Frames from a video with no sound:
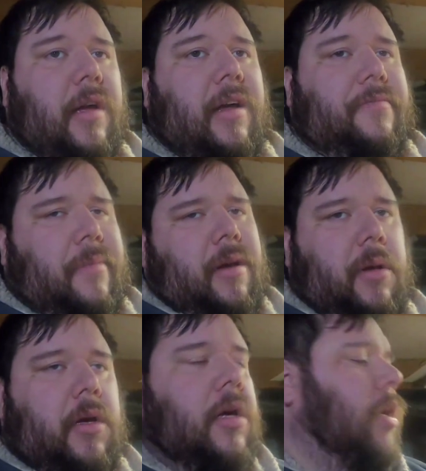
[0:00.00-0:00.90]
Tough,
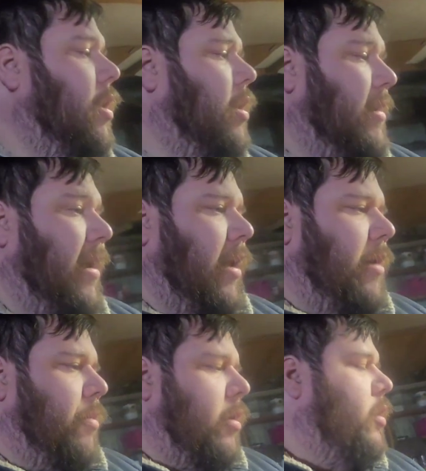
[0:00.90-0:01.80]
maybe. Not
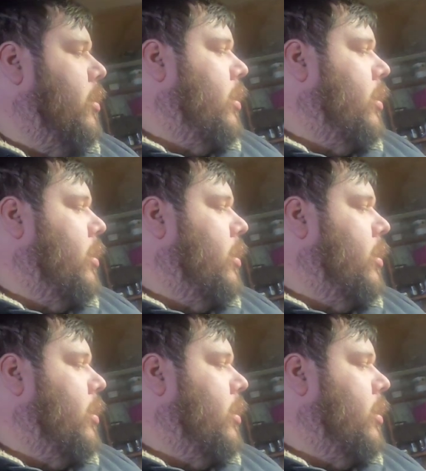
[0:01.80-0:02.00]
hyper.